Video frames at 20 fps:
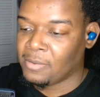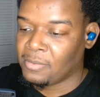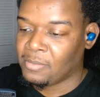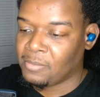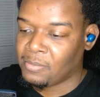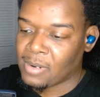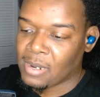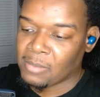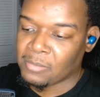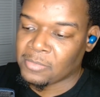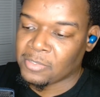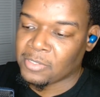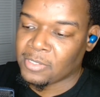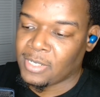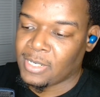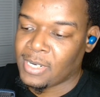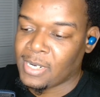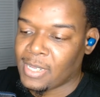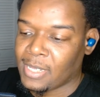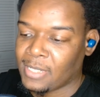Problems are
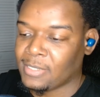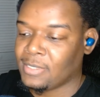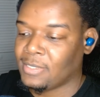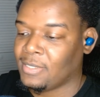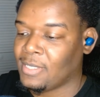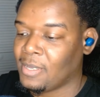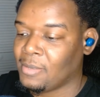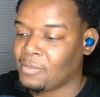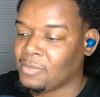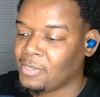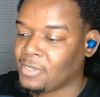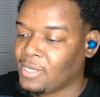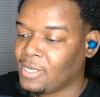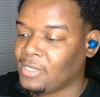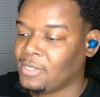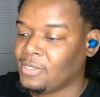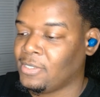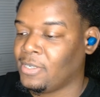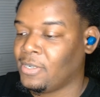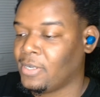not stop
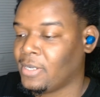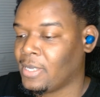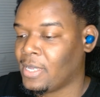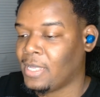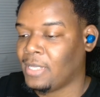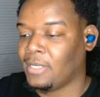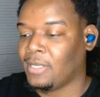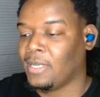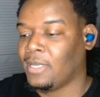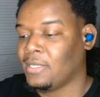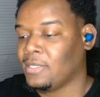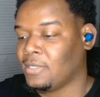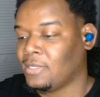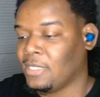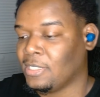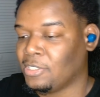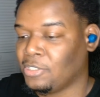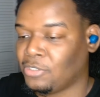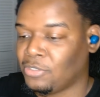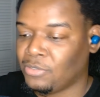signs, they're guidelines.
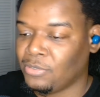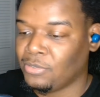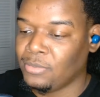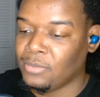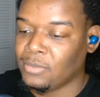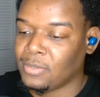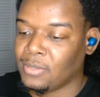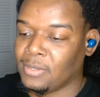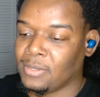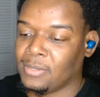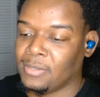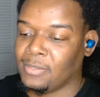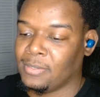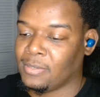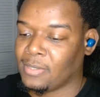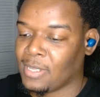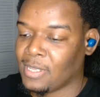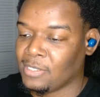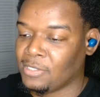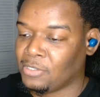That's true.
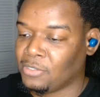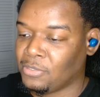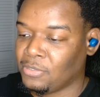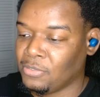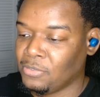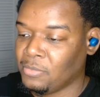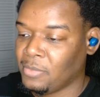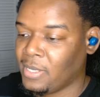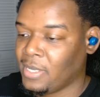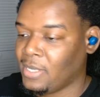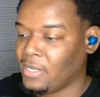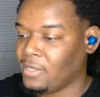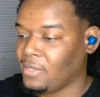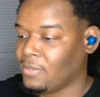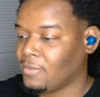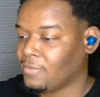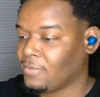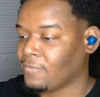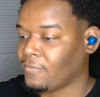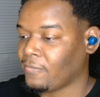That's true, man.
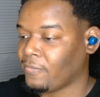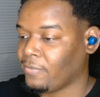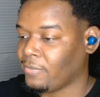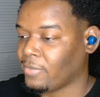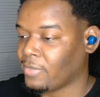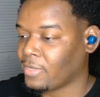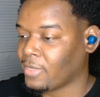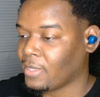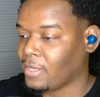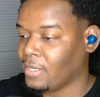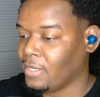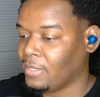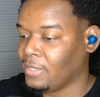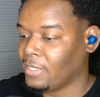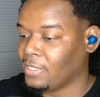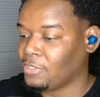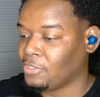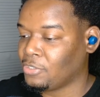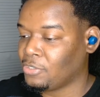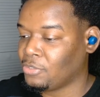
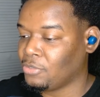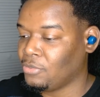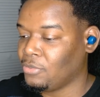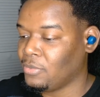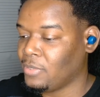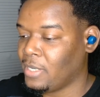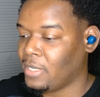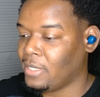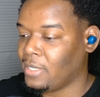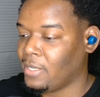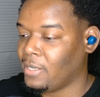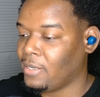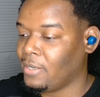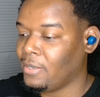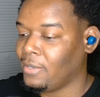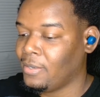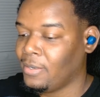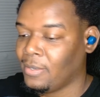That's true. And then